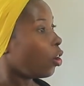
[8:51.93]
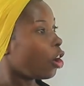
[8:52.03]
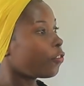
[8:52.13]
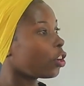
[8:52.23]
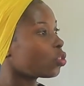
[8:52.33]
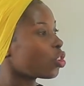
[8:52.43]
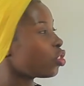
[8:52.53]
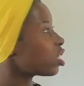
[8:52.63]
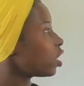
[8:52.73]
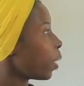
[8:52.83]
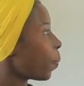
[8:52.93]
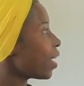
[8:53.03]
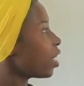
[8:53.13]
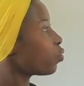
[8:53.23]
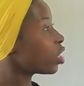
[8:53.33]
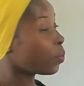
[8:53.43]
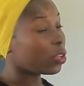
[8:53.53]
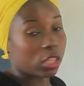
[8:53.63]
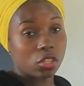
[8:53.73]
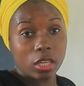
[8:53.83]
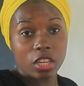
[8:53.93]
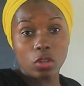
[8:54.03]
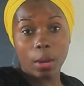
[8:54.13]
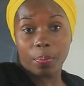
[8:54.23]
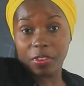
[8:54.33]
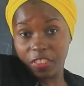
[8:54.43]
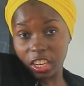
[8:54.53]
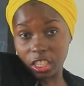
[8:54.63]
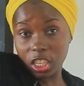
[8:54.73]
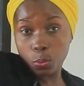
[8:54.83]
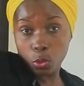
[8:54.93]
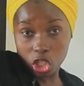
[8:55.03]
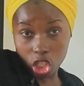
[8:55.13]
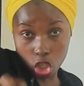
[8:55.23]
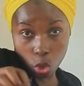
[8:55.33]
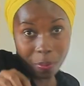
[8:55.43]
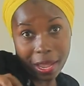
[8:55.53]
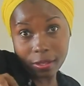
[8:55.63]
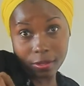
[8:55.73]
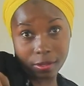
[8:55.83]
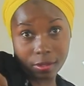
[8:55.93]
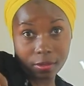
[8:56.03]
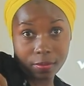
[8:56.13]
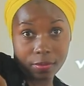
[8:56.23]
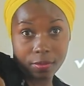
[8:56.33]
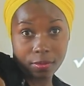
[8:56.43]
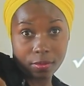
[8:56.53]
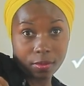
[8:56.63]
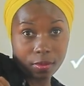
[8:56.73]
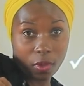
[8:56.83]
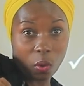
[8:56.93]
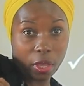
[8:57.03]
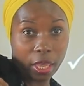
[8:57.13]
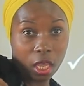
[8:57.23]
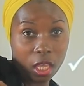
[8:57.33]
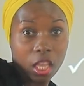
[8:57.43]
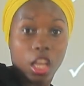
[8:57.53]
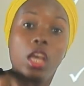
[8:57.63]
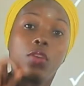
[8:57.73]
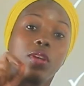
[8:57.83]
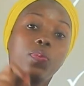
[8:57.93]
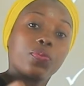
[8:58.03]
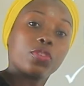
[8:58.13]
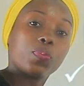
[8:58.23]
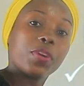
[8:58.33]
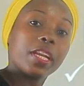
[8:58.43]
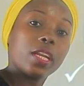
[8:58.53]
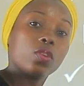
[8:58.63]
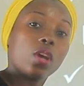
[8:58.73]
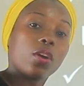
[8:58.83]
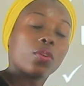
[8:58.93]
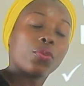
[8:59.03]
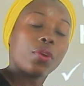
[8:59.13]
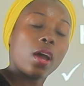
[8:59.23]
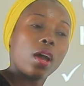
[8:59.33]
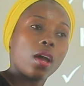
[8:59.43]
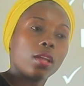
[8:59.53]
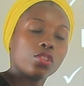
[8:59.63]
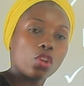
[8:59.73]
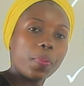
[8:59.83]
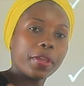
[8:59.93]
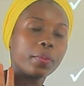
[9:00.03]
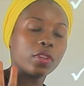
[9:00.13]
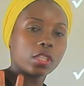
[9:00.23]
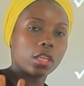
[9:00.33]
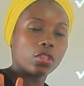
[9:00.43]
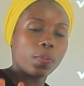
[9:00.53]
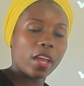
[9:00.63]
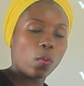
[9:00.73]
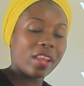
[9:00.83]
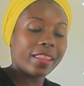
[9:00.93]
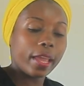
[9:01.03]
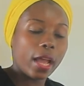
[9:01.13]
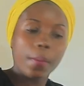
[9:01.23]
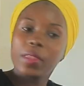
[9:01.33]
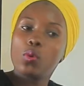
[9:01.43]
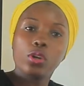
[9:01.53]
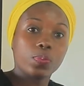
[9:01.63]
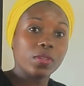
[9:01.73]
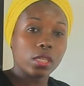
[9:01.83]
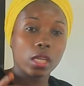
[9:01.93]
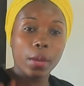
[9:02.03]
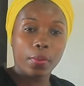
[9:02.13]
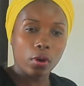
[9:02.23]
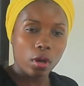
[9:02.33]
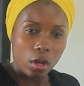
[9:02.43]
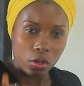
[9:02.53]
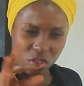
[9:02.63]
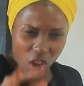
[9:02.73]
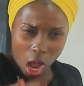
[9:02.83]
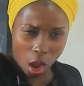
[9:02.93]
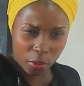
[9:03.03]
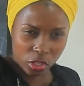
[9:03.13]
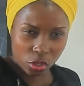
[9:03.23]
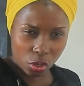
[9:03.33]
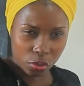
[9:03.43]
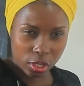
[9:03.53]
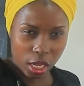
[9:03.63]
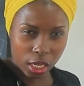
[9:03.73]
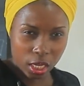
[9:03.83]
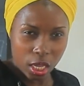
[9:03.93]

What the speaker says: Of course, when you sleep under a treated mosquito net, you are preventing mosquito bites. Okay? You are stopping mosquito bite. When they come, they won't be able. You know how a mosquito looks like.